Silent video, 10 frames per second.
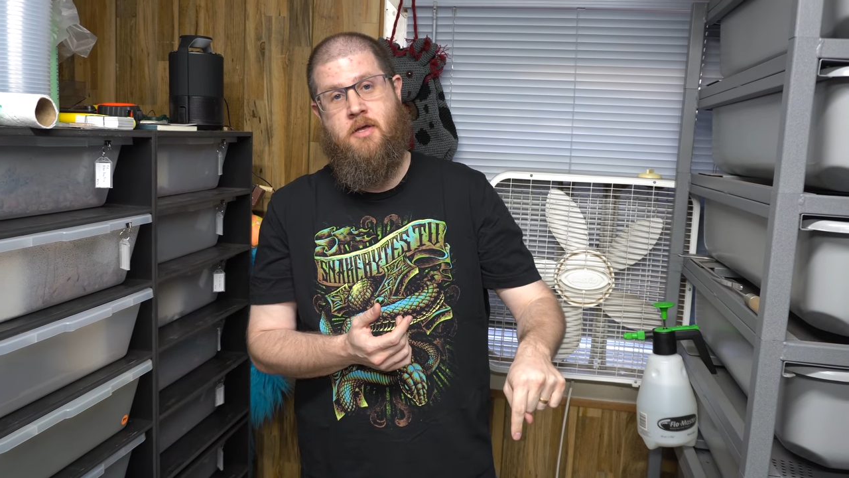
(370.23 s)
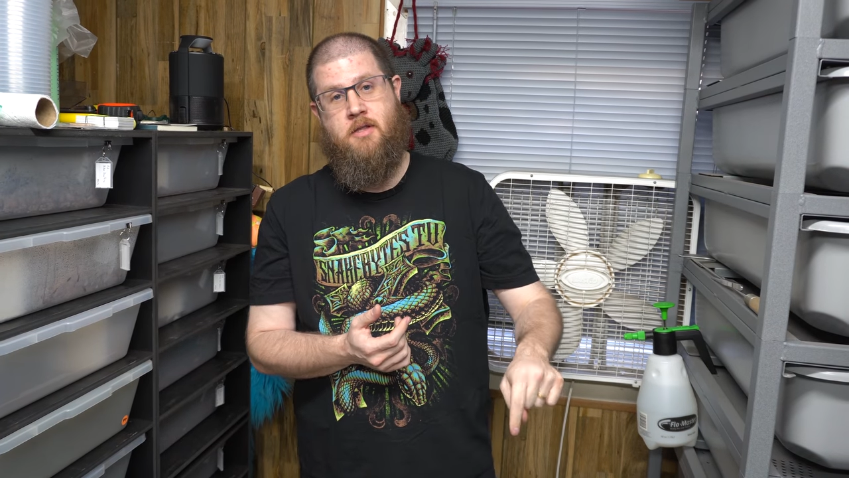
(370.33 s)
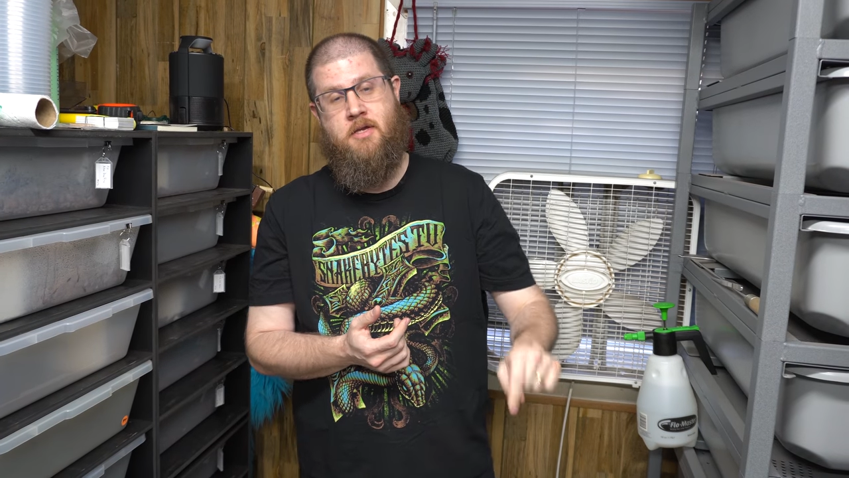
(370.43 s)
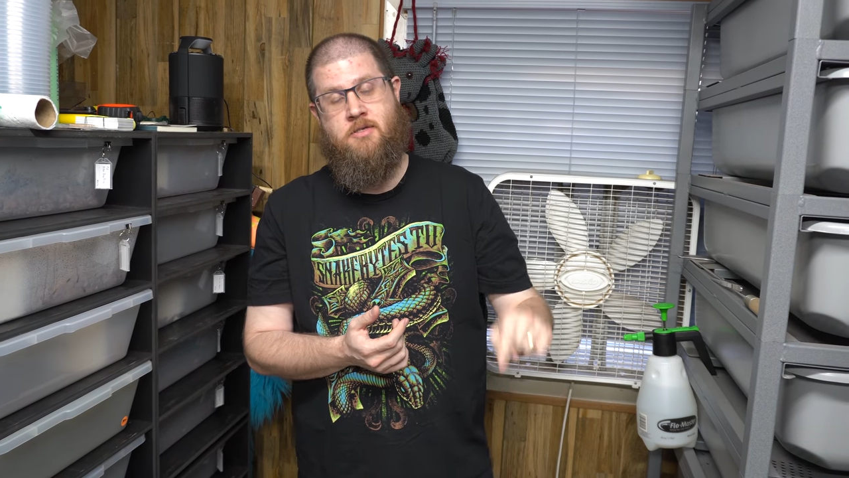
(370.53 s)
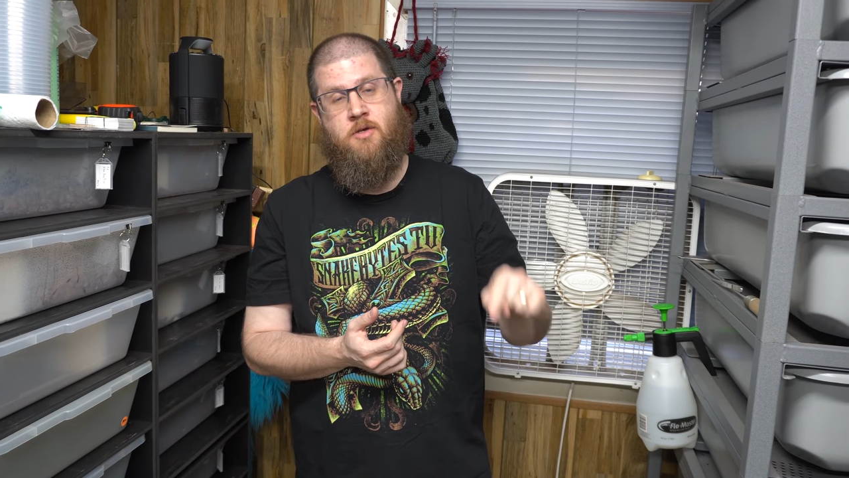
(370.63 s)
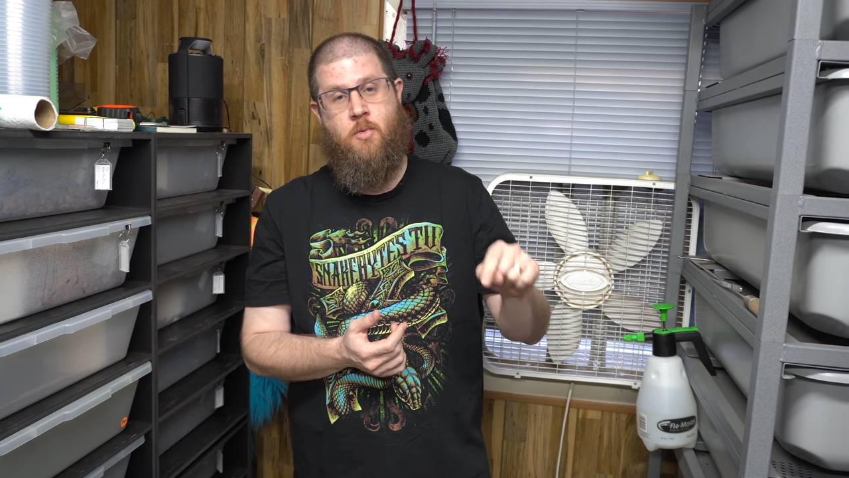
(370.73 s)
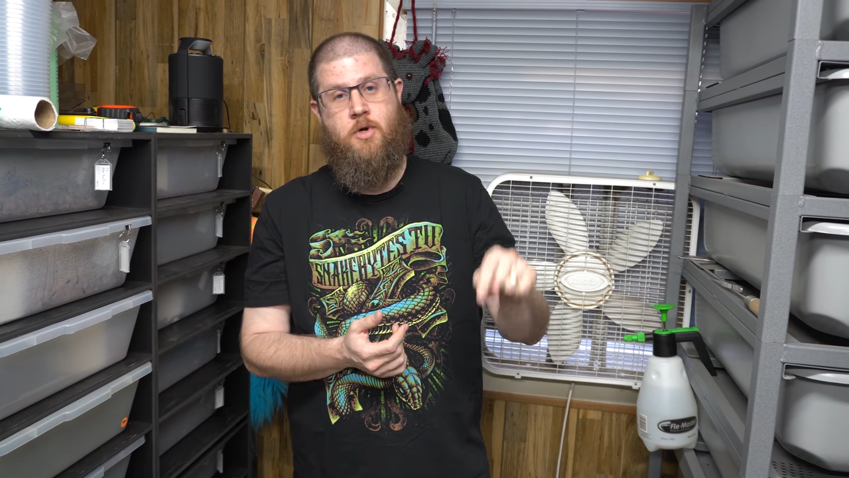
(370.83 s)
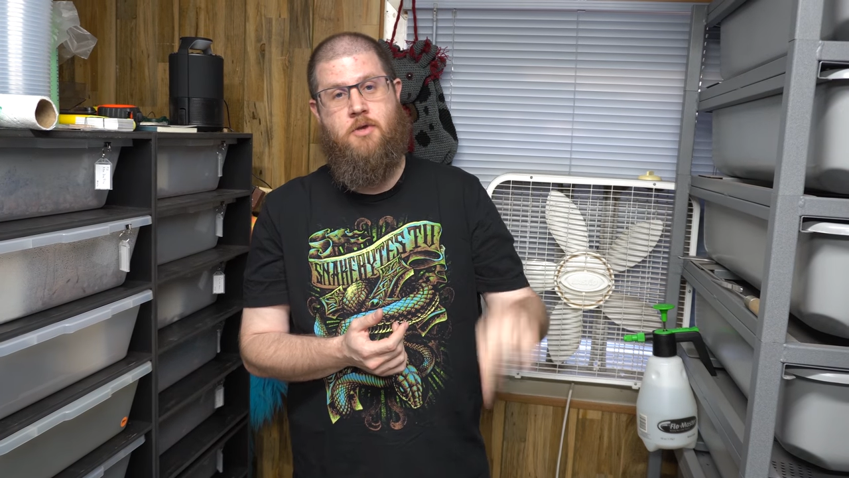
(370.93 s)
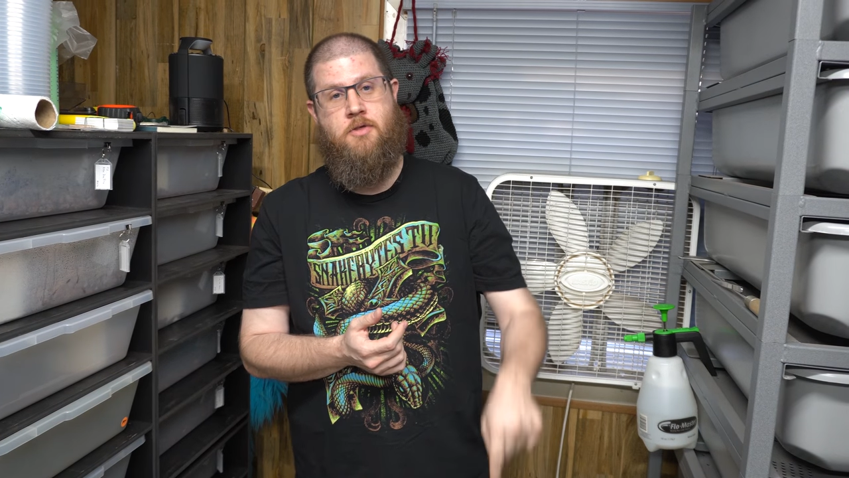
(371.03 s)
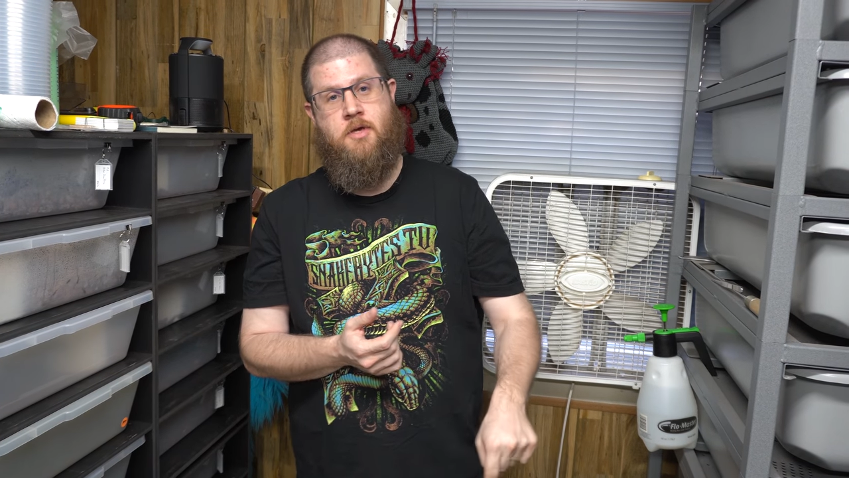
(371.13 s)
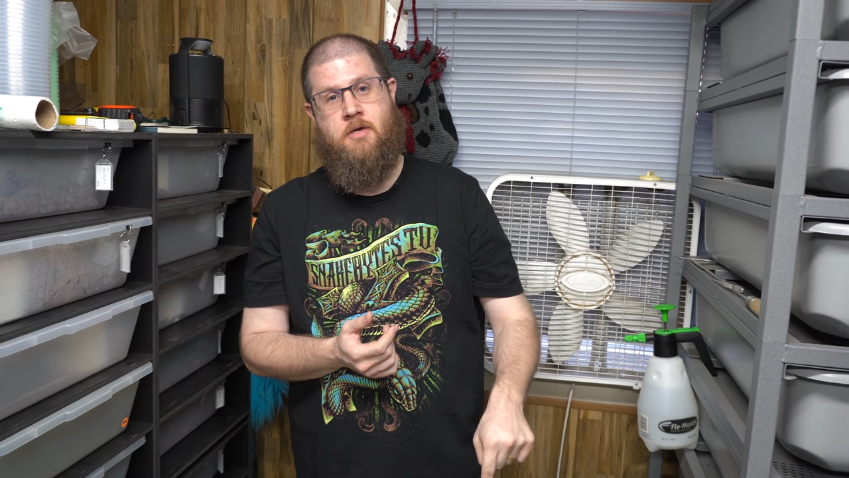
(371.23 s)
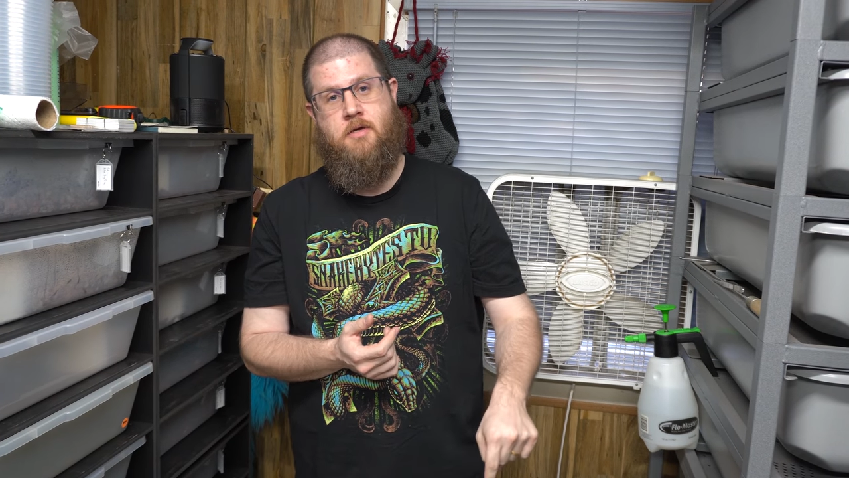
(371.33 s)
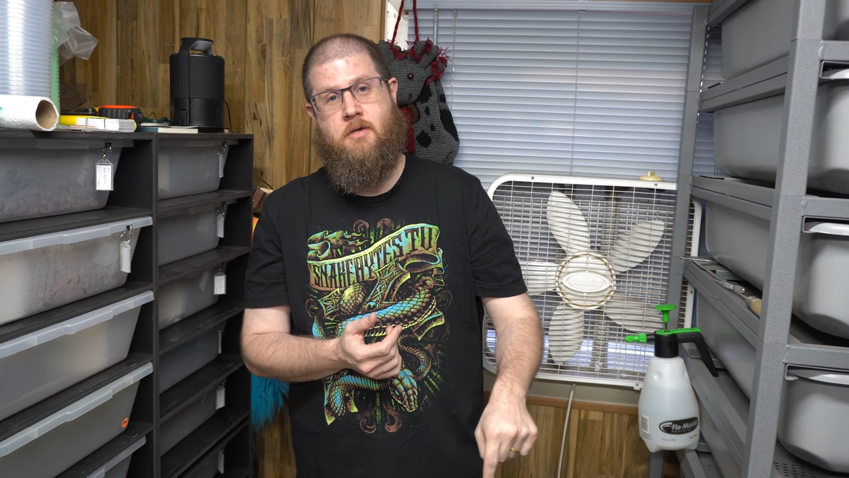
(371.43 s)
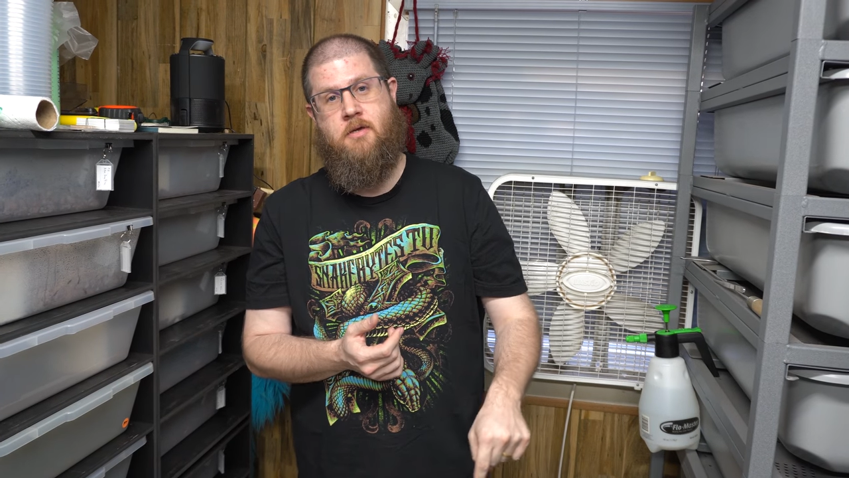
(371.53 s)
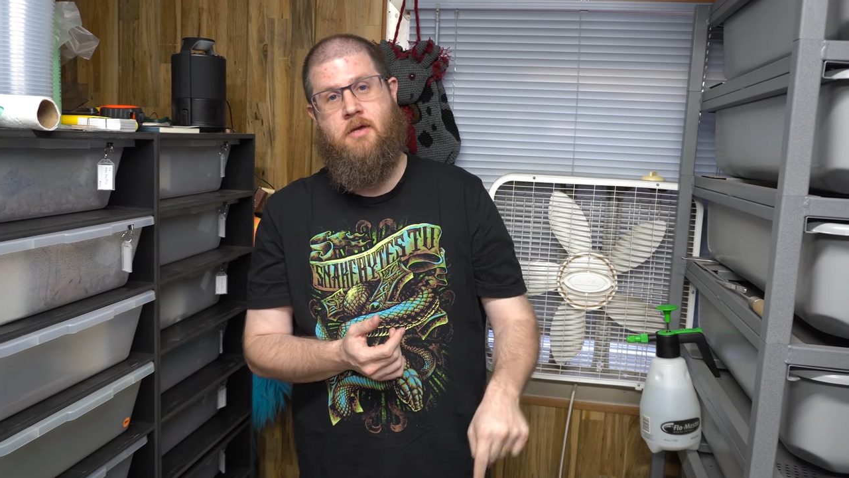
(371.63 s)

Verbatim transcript: let us know what you think,